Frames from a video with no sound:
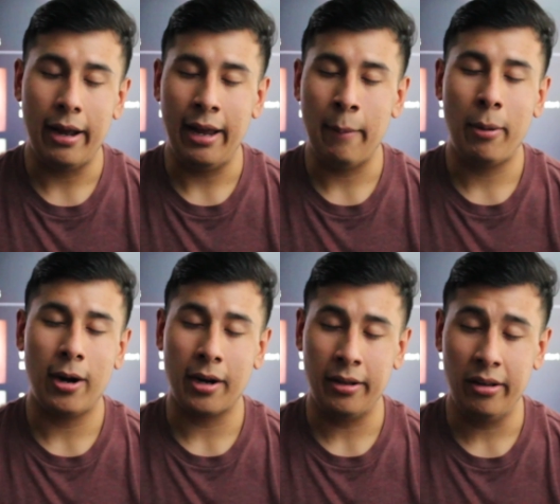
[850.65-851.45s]

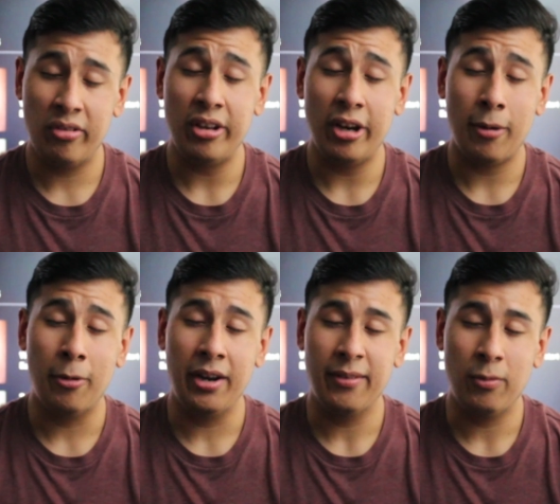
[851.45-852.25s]
embark on the
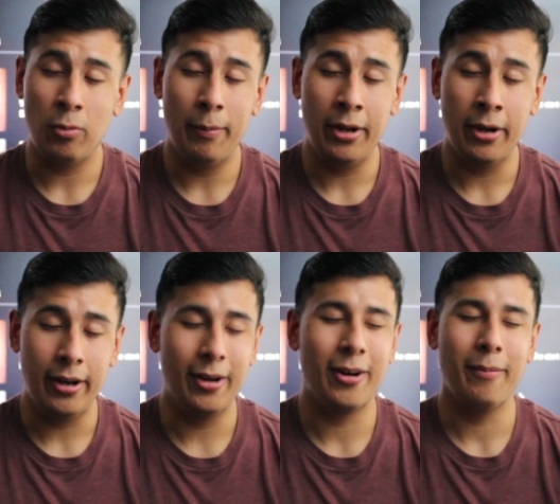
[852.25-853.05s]
ceremony of
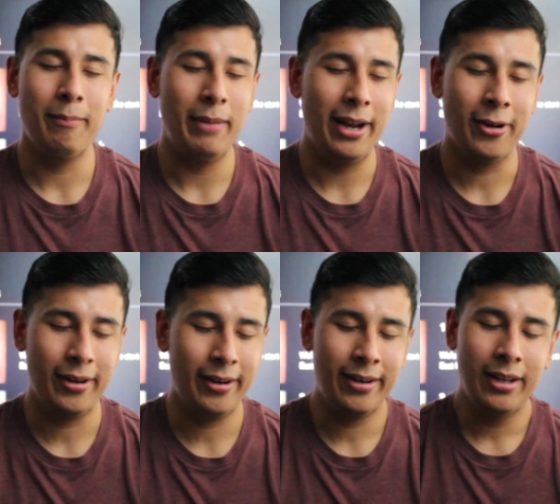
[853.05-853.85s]
womanhood or manhood
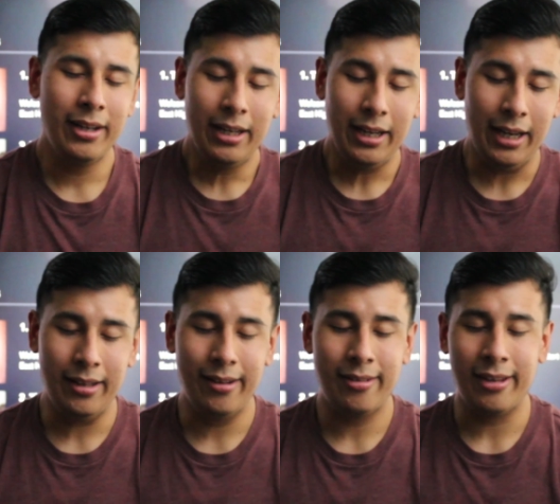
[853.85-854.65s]
in, in
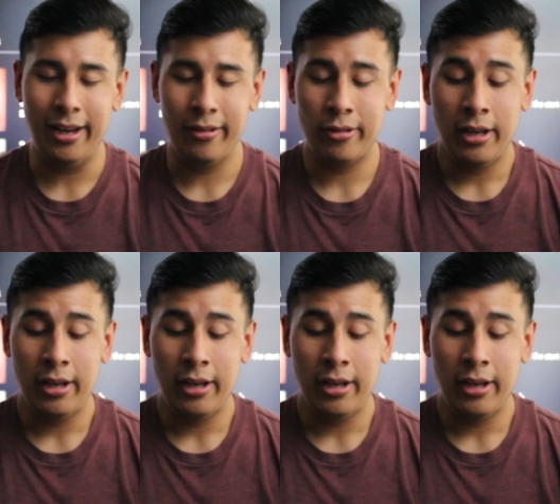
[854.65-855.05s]
this case.